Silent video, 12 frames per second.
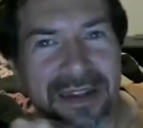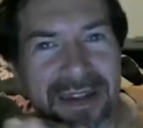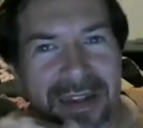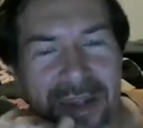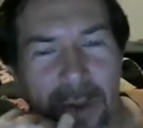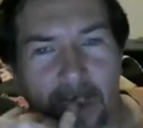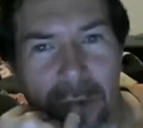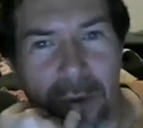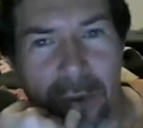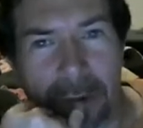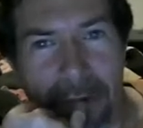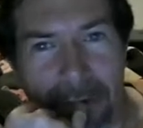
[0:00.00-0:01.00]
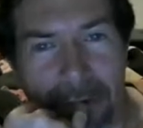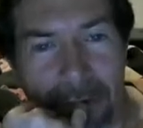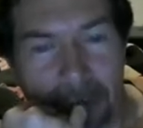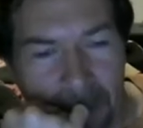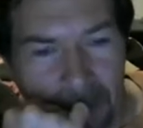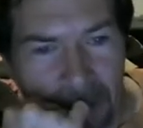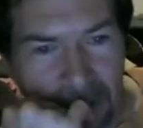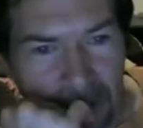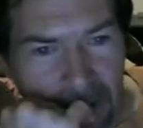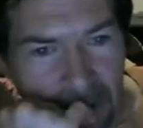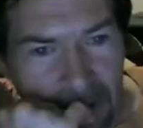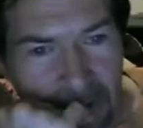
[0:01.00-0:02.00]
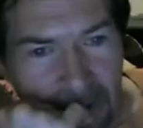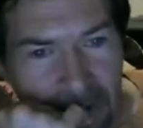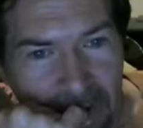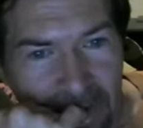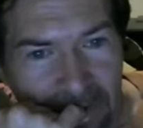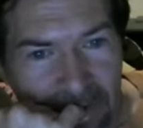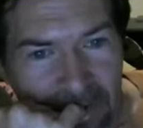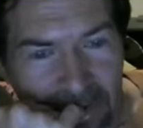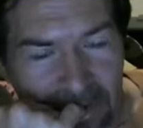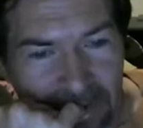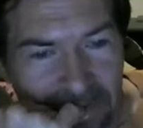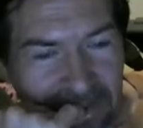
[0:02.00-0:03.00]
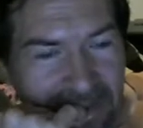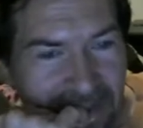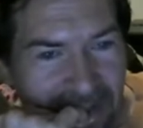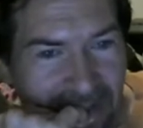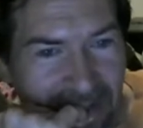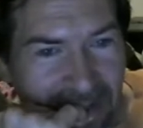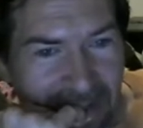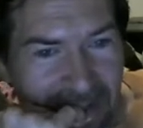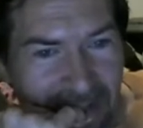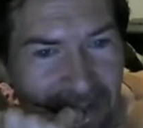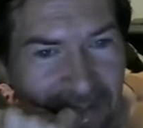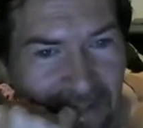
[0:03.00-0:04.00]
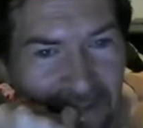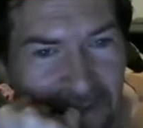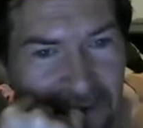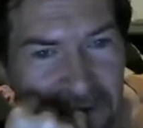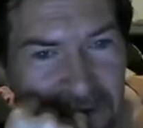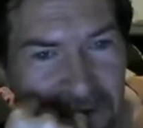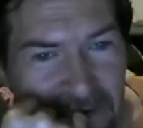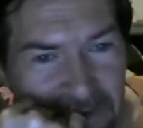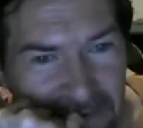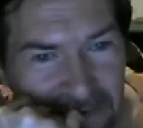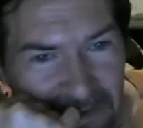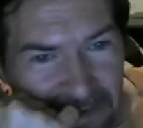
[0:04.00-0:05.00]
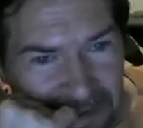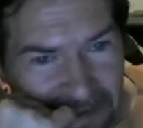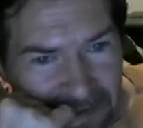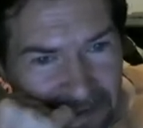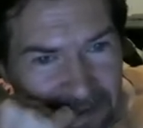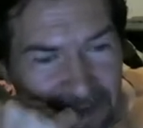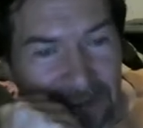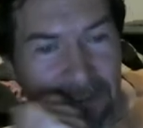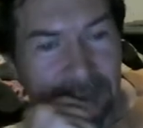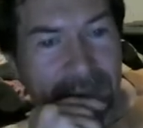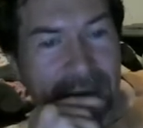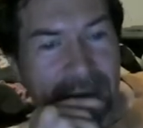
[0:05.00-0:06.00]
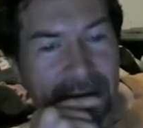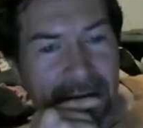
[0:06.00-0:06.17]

No words are spoken by the person on screen.